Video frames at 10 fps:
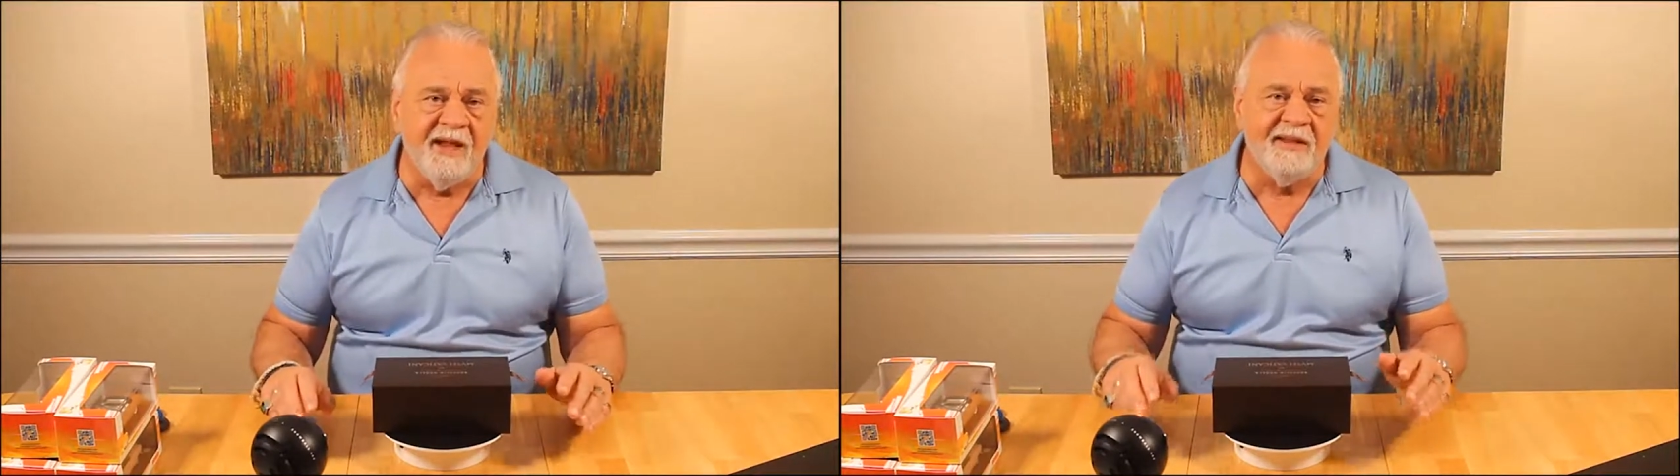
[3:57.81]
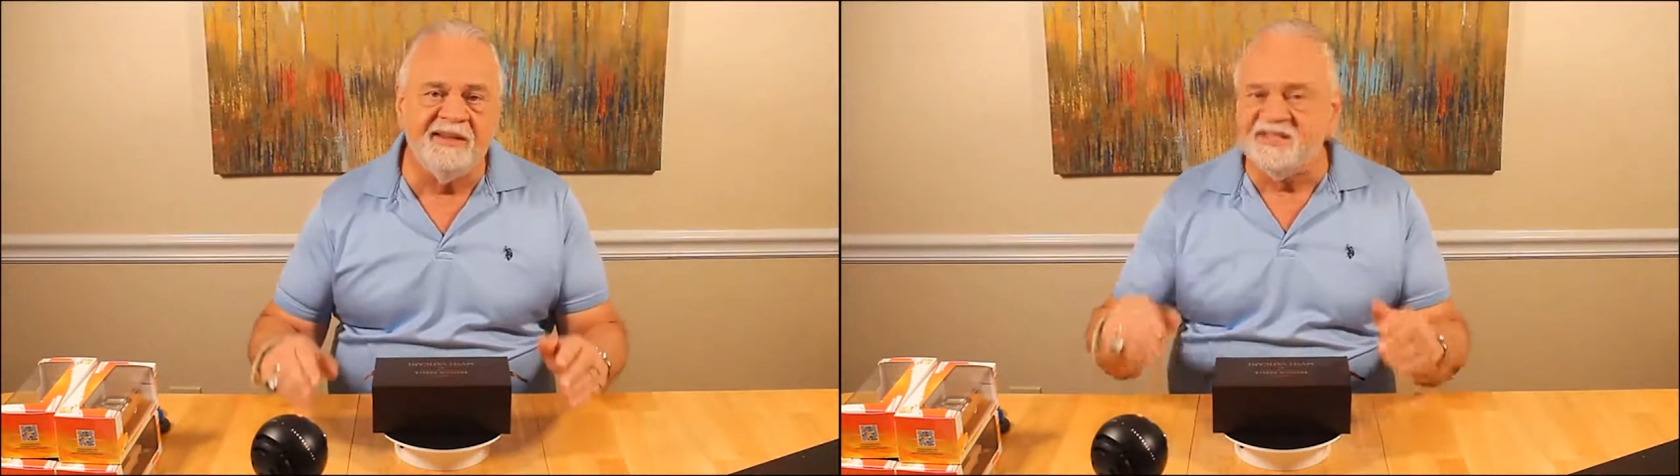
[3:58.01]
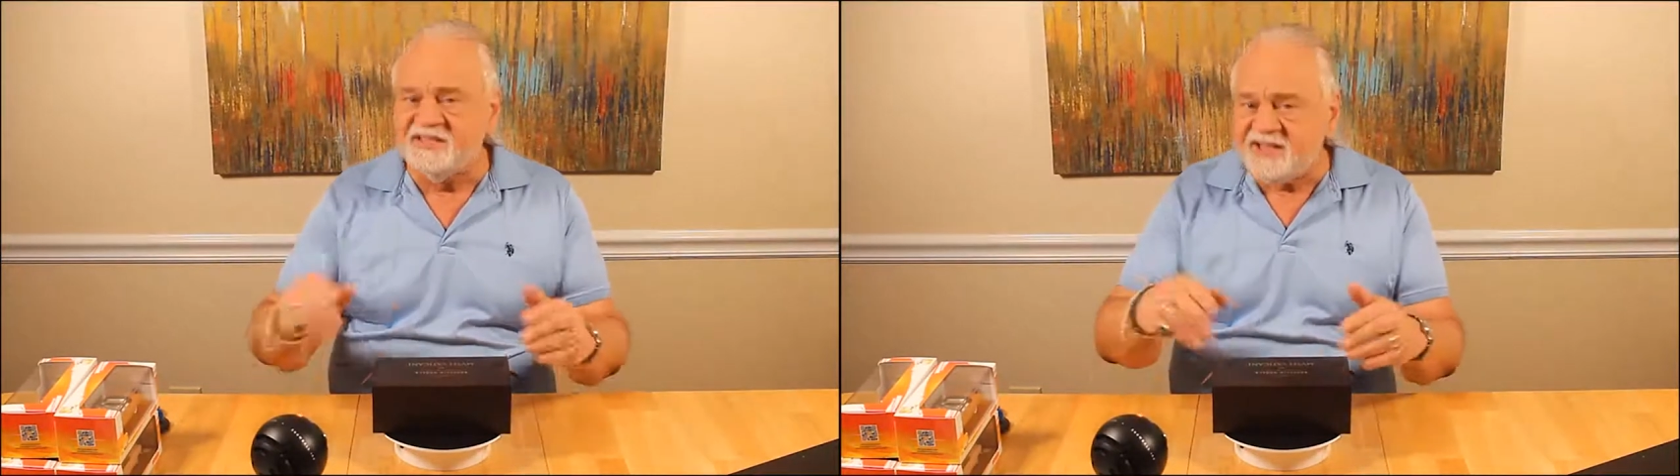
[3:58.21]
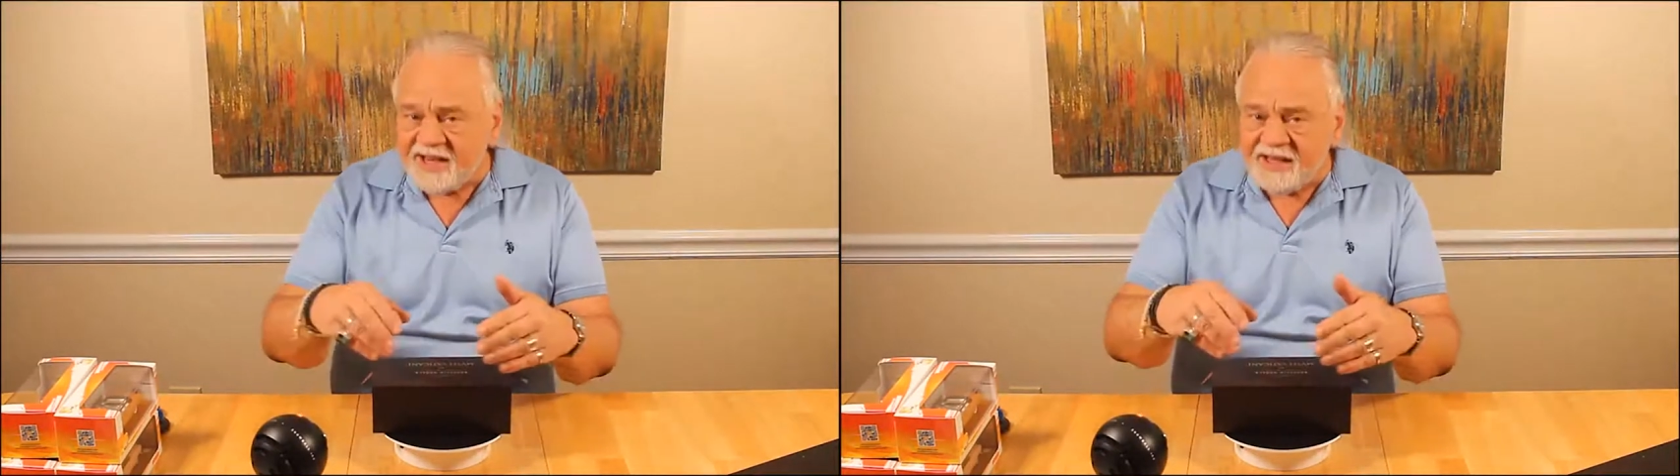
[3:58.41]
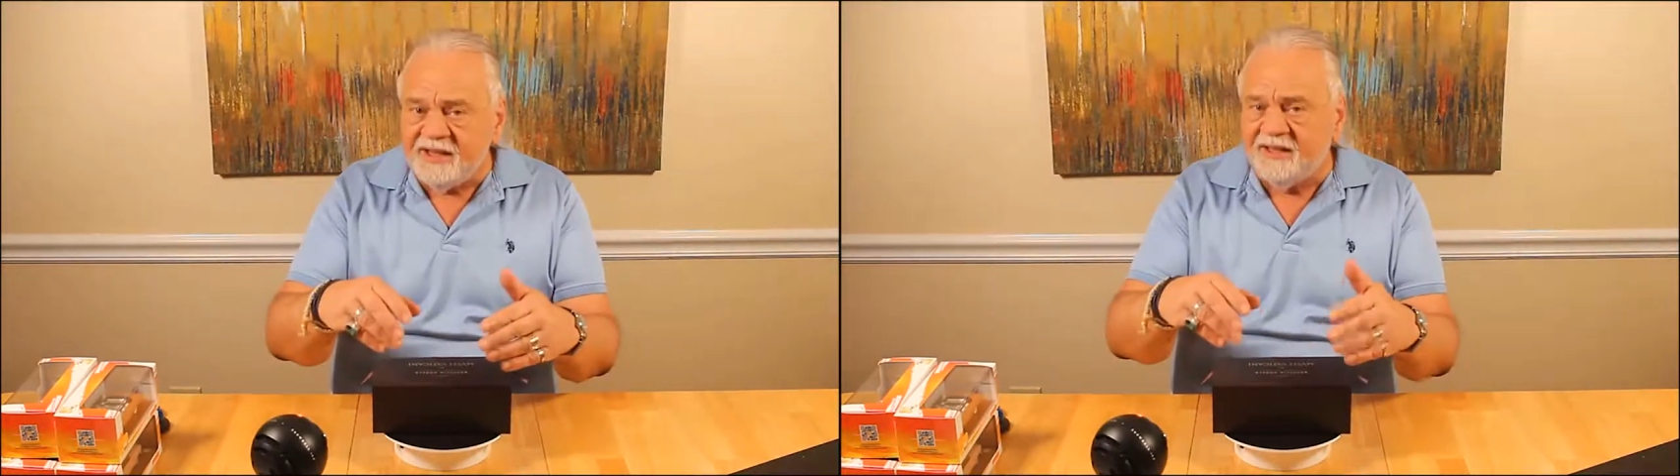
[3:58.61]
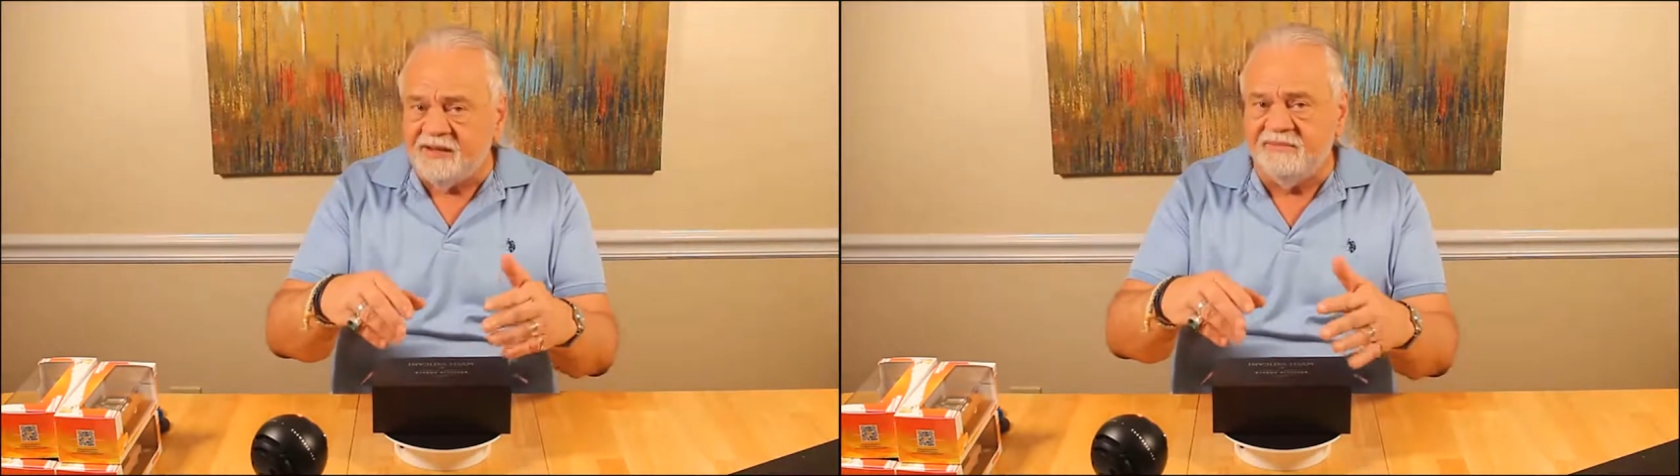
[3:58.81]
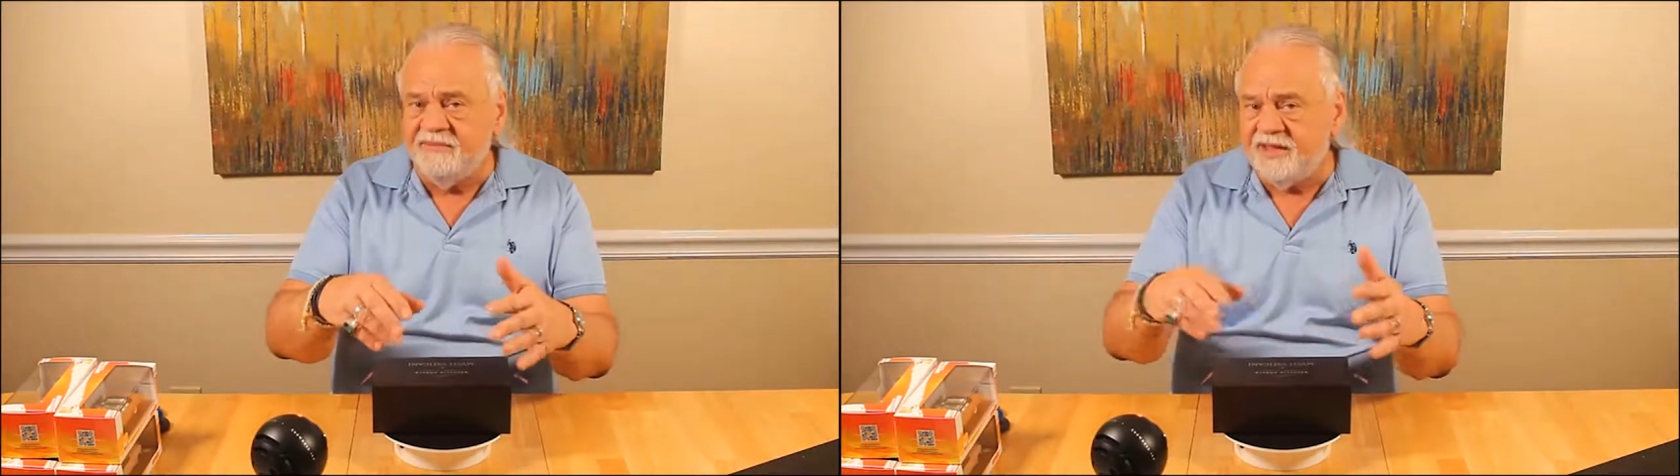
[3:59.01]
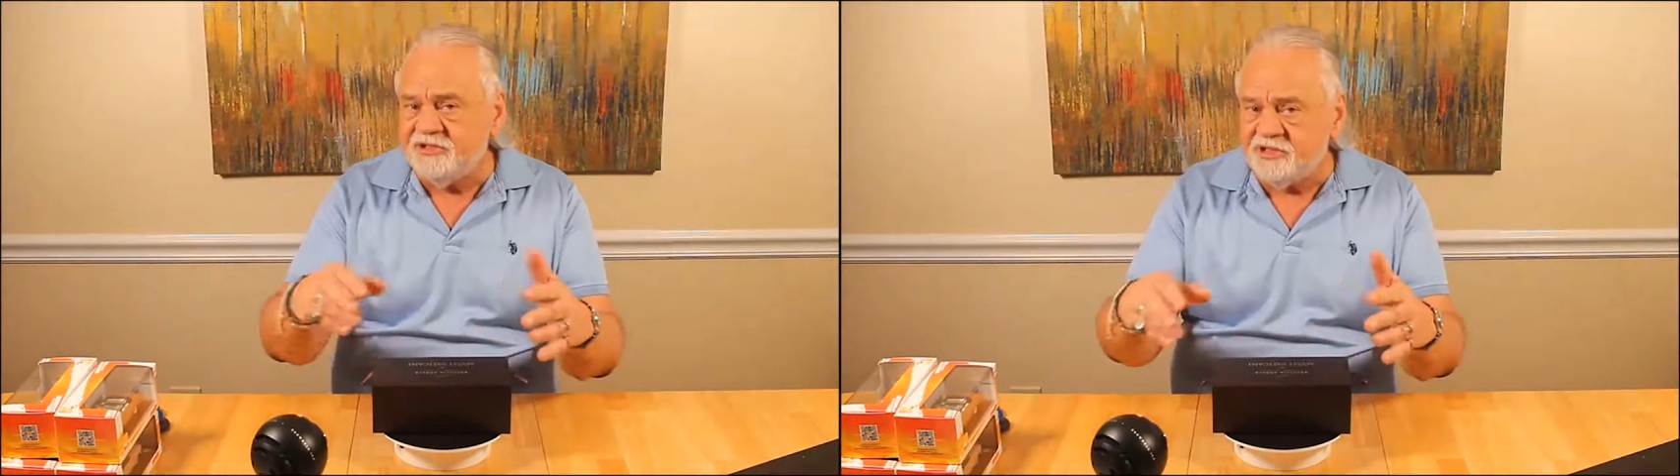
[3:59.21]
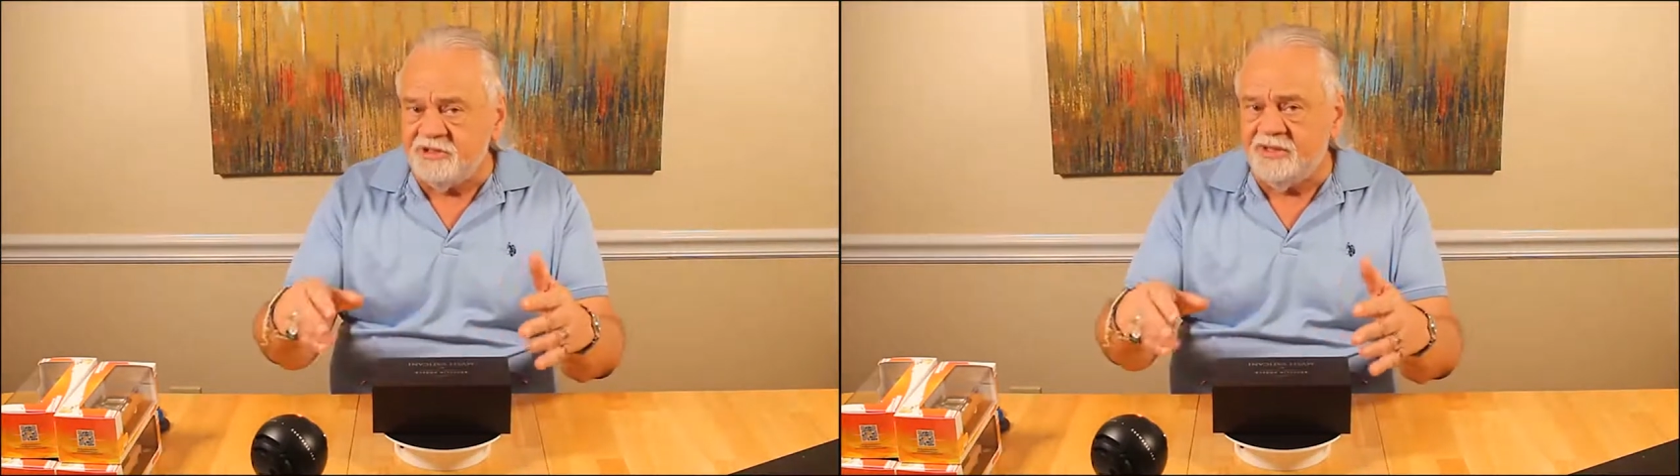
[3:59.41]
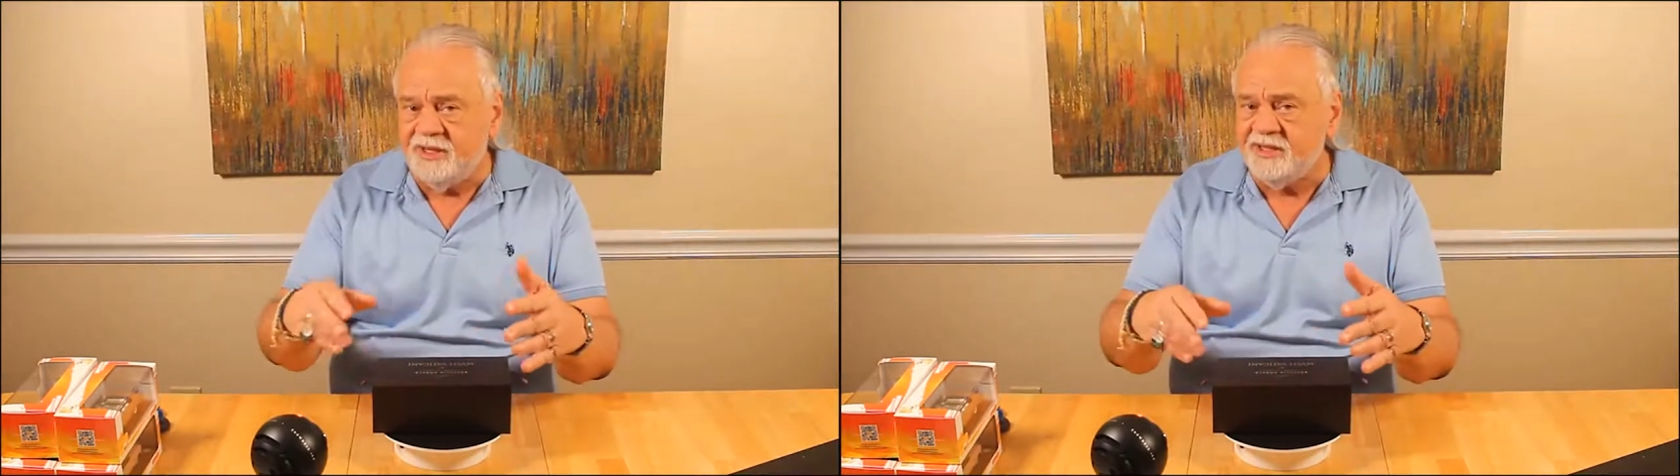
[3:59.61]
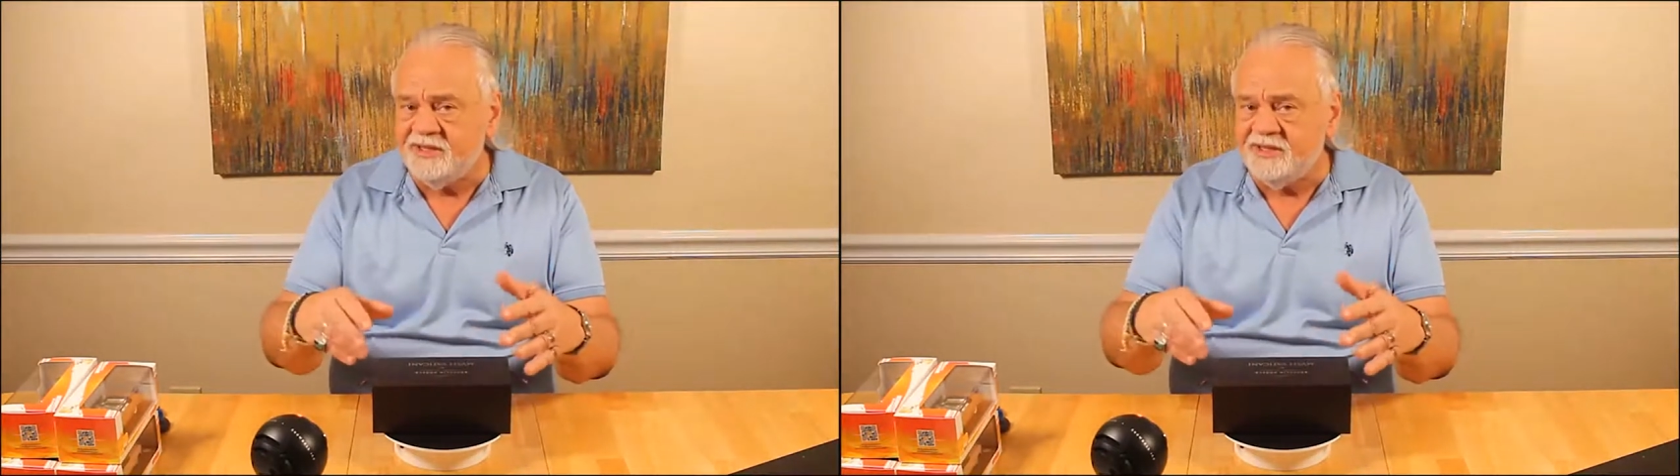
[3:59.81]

And the site of that shooting